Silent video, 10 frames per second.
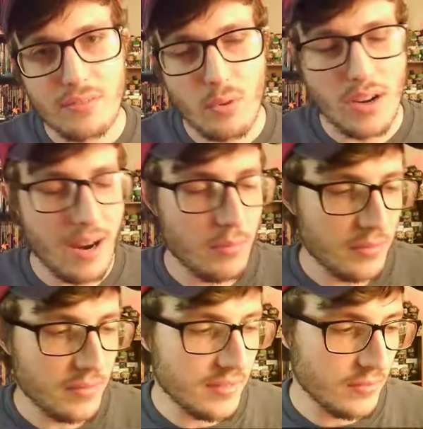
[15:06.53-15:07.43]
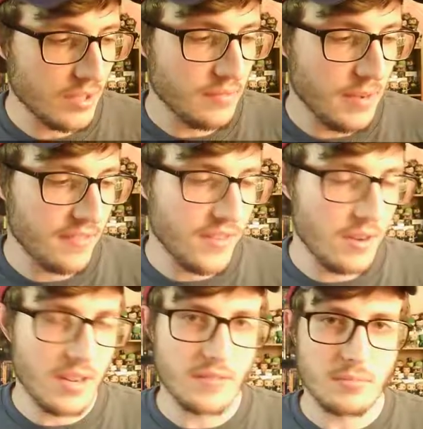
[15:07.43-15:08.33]
what I would have
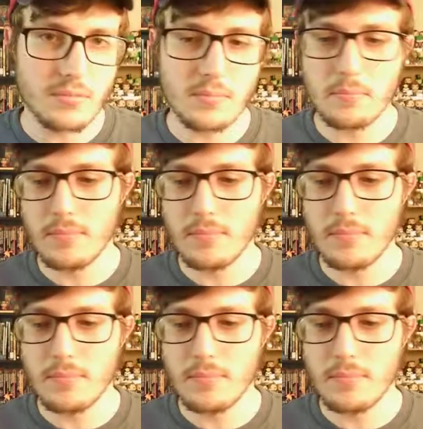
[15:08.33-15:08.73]
felt comfortable